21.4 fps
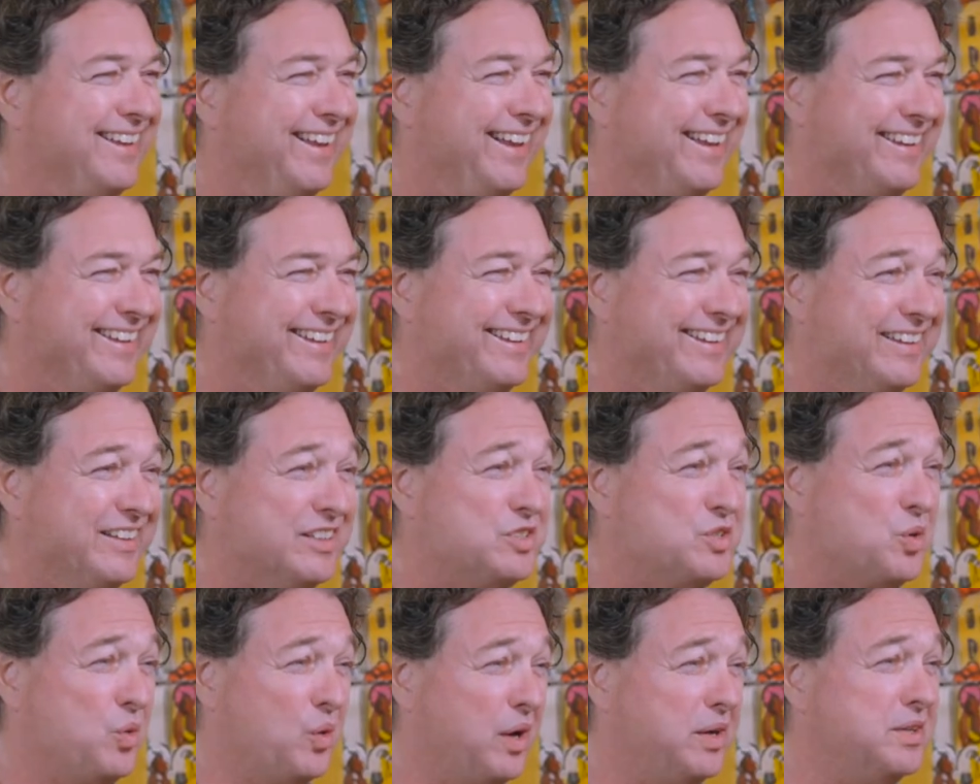Oh yeah.
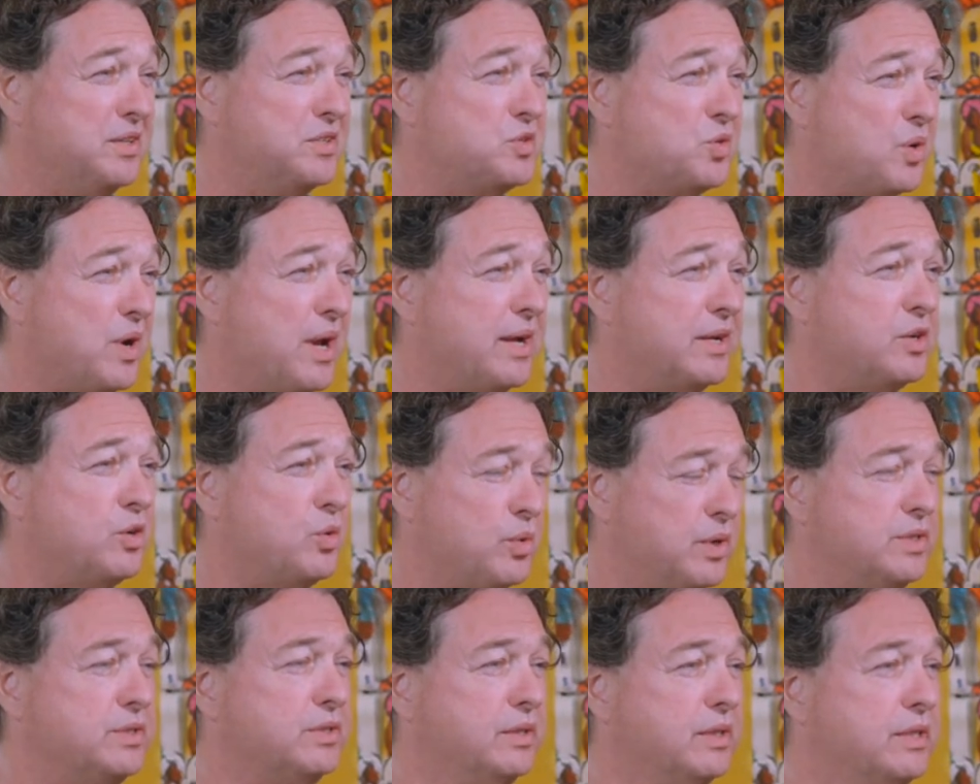Trying to track
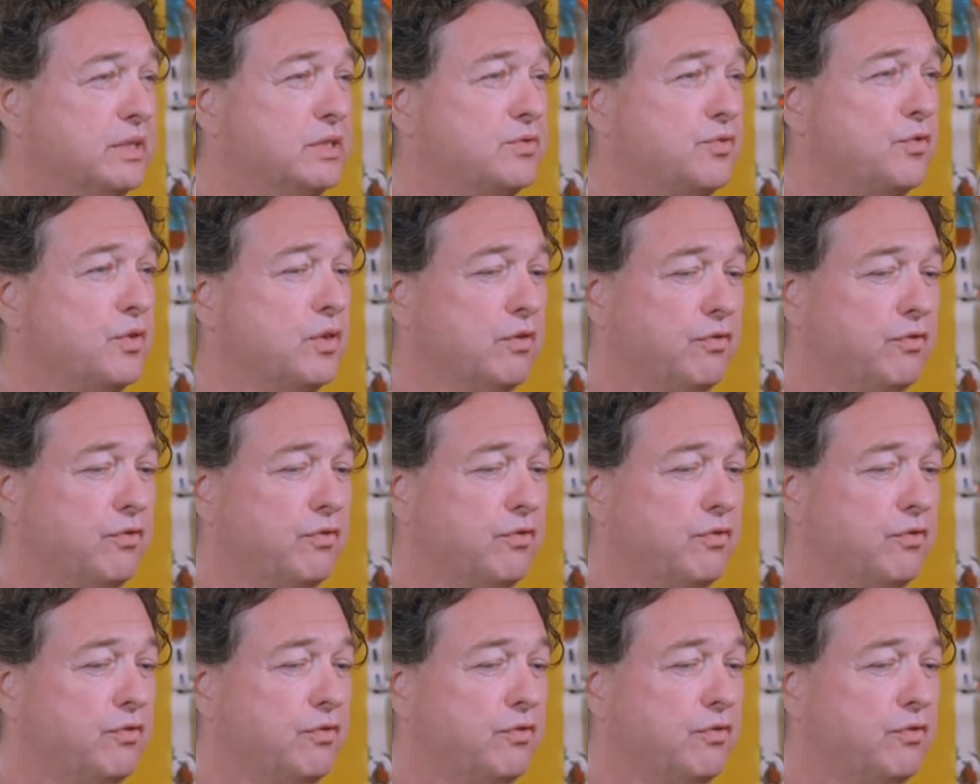grizzlies for